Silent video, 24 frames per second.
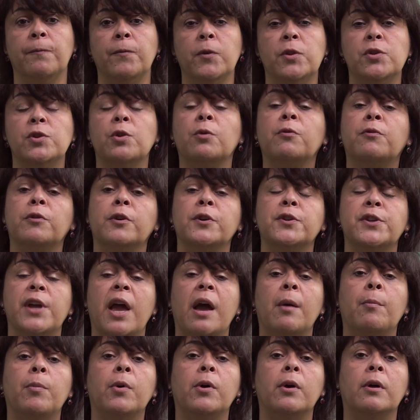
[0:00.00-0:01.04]
So for
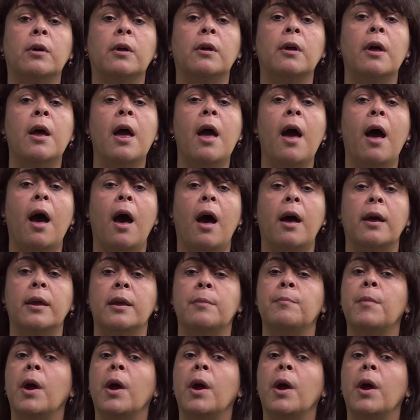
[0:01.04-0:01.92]
example, in